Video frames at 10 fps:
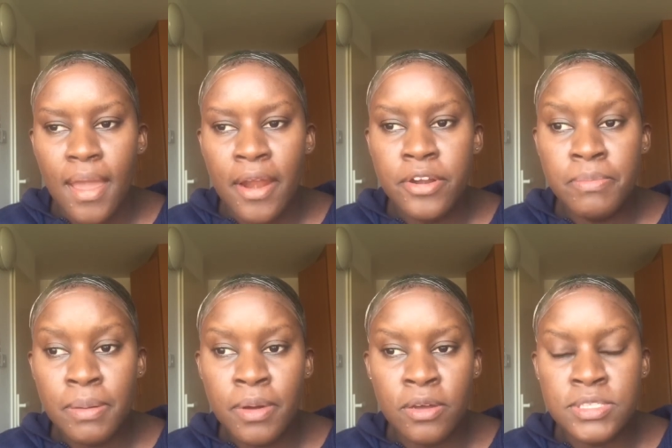I
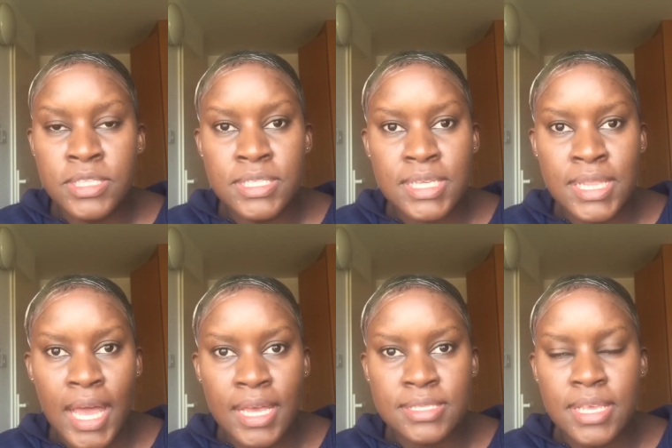remember I was in this
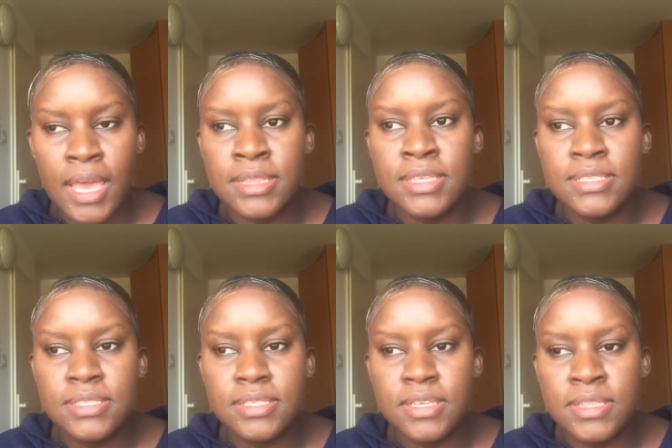class, and
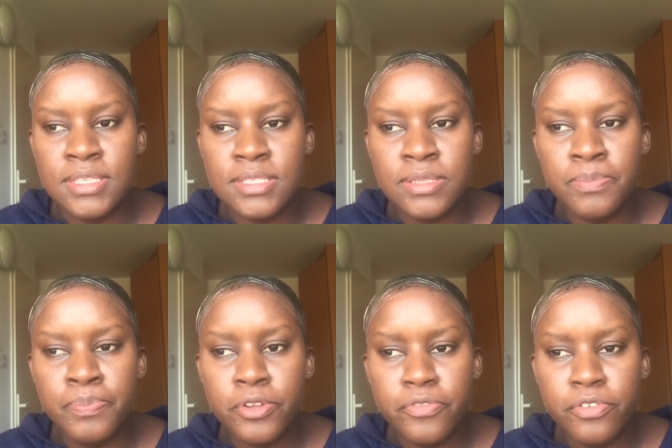this
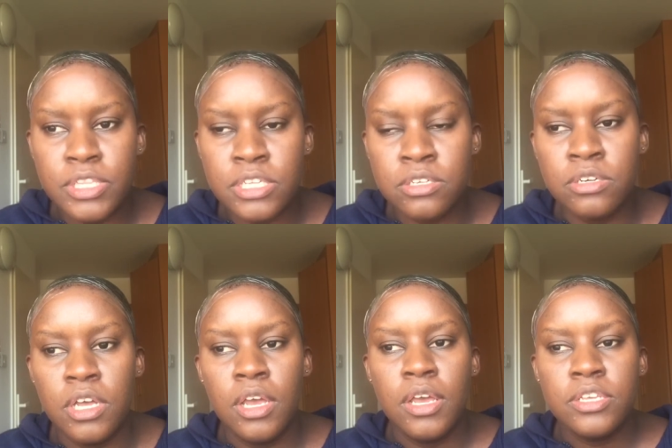beautiful
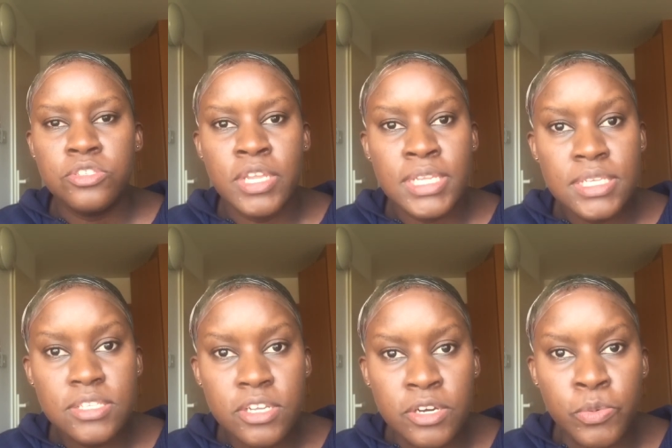little
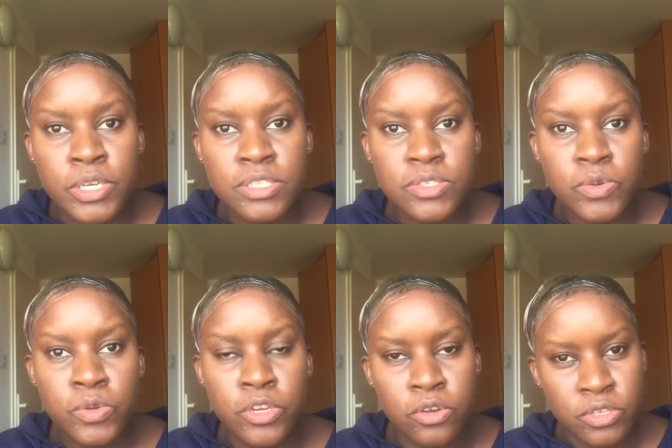Sudanese girl was,
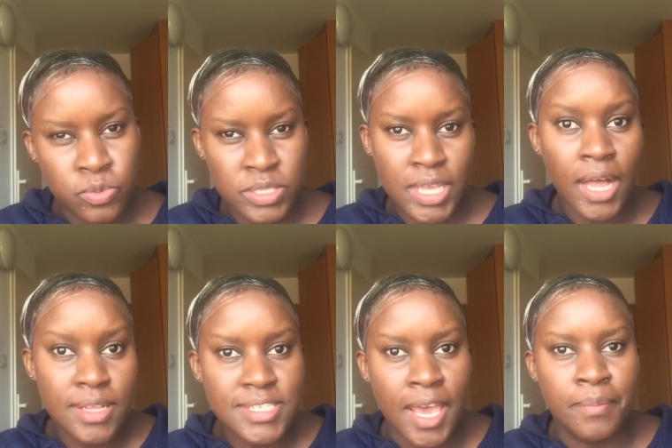you know, because it was
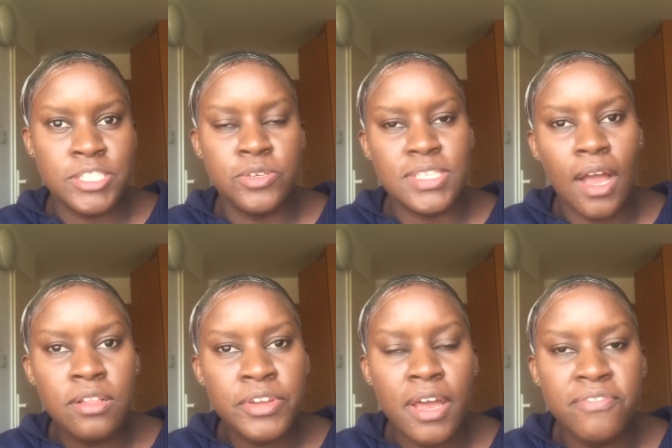color time, and she was
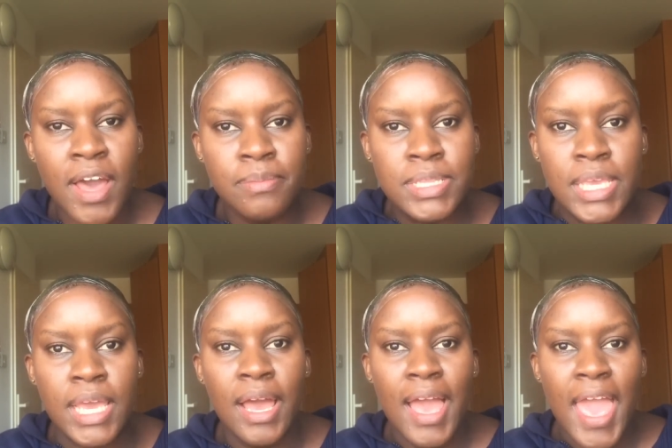coloring her
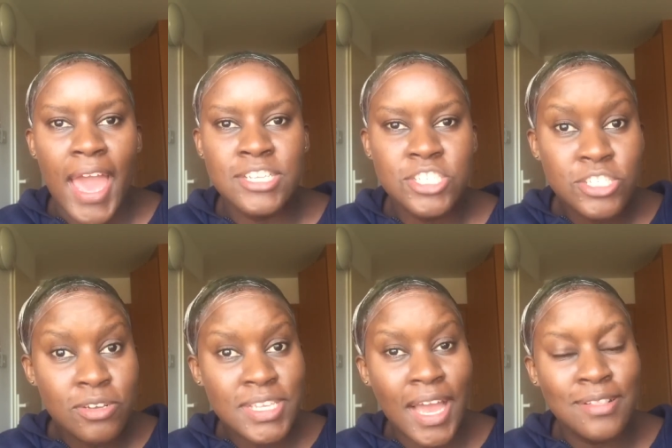family, and she
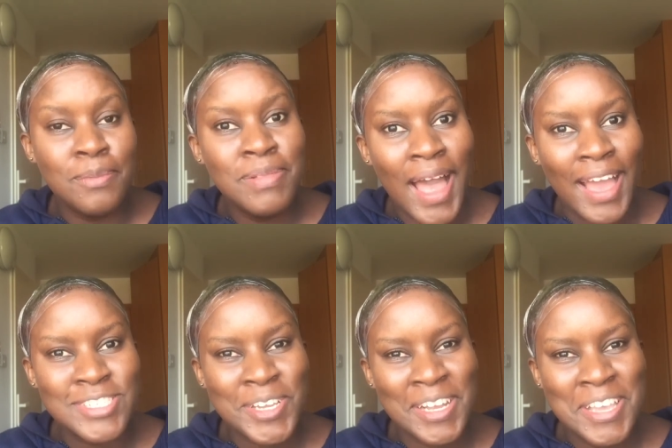chose the color black
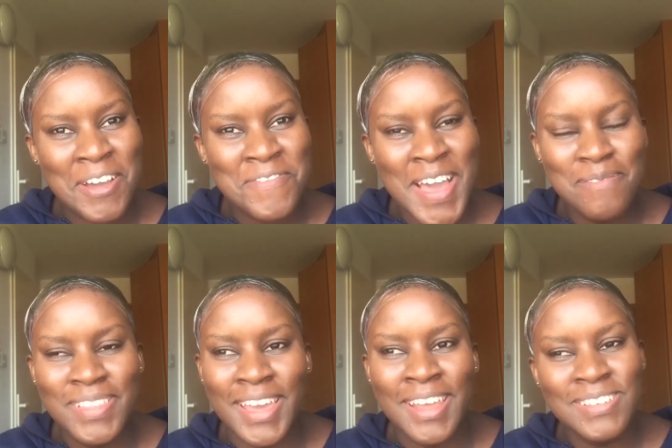to color her
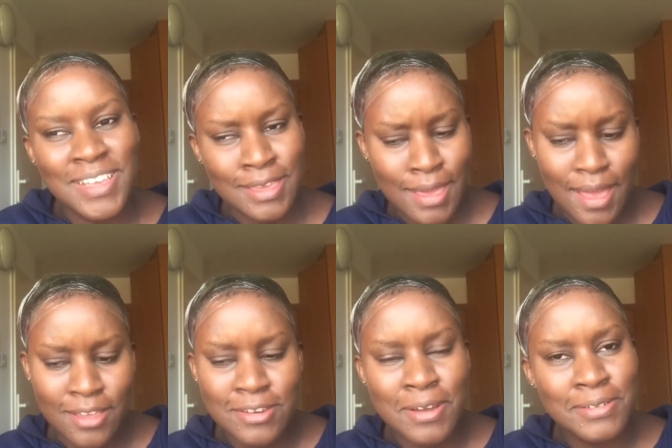family. And I was like, yeah,
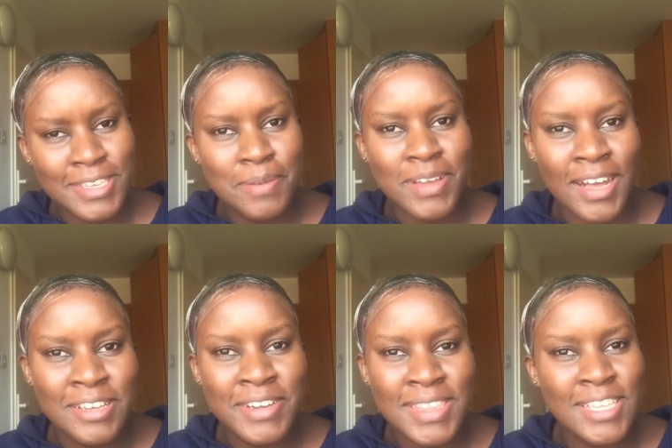you know, keep
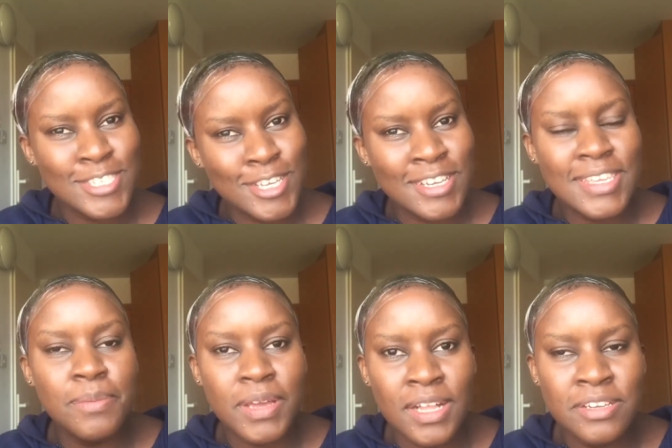coloring, that's good,
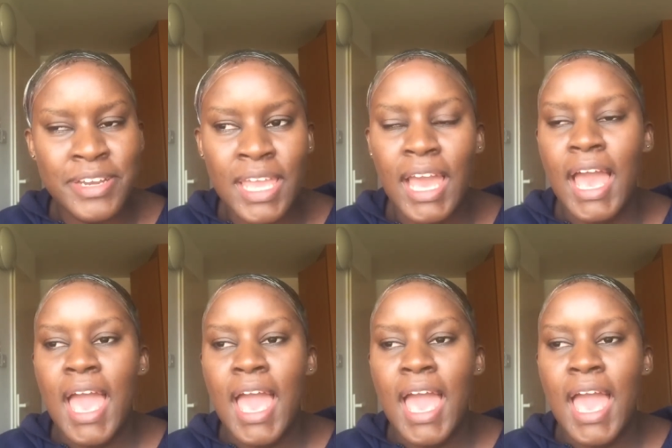keep coloring.